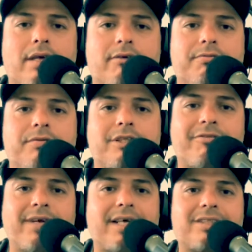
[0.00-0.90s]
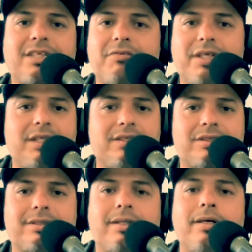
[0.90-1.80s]
of different
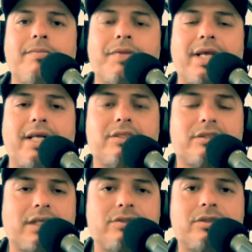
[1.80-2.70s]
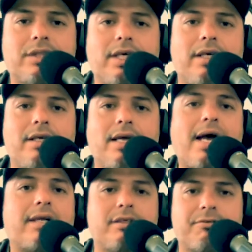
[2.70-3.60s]
activities, and I just like to stay
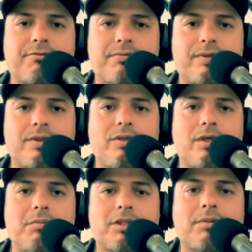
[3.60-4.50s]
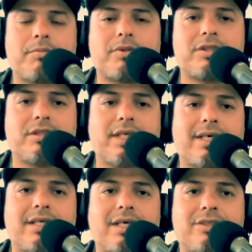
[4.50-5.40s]
active. You know, I'm the type of person that
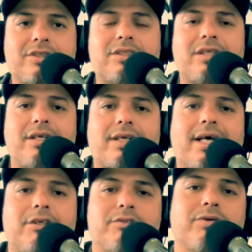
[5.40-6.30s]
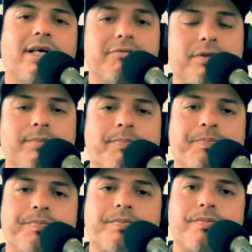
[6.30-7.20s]
cannot just sit on the couch forever
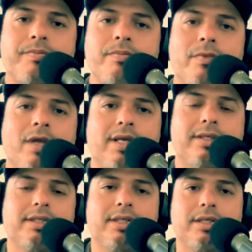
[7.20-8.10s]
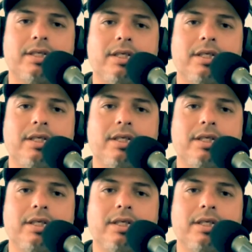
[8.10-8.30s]
and uh,